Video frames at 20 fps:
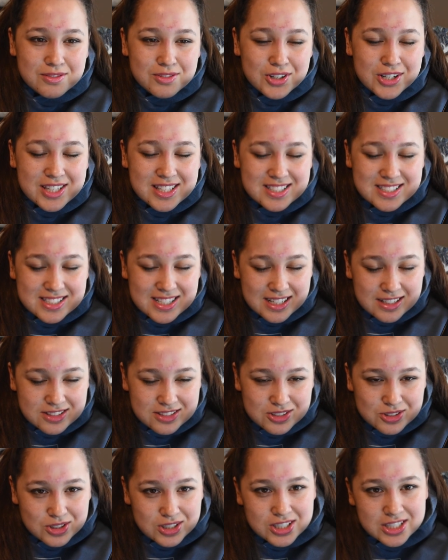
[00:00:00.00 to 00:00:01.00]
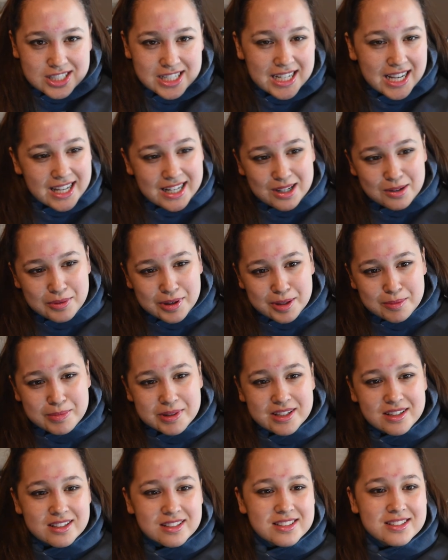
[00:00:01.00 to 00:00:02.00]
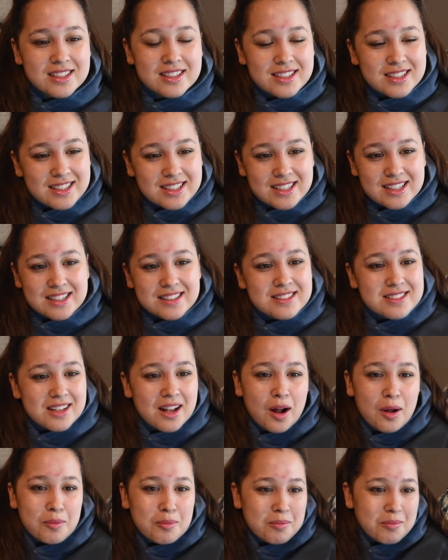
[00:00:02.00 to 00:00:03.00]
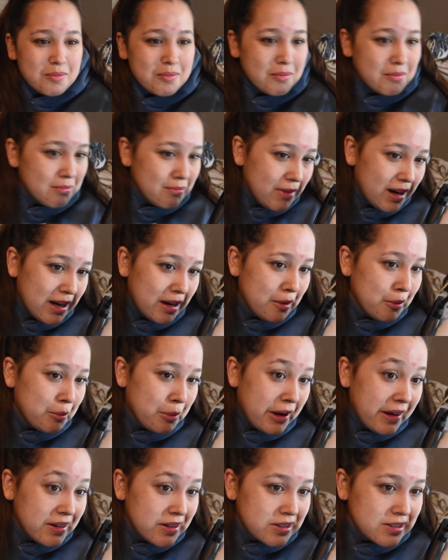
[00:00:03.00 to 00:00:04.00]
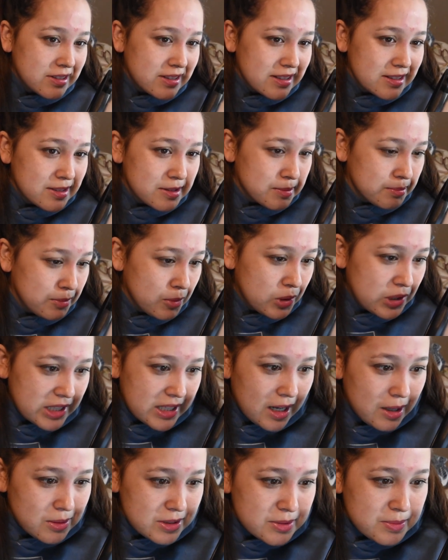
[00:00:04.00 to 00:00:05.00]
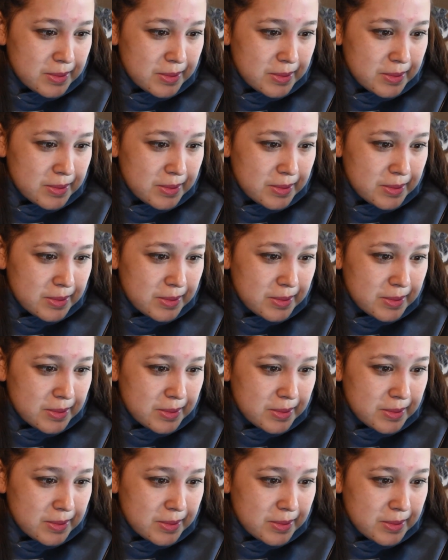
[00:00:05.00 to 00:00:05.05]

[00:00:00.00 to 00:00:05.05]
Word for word: for this dinosaur hoodie anywhere because it's not my pattern, it's Modakawa's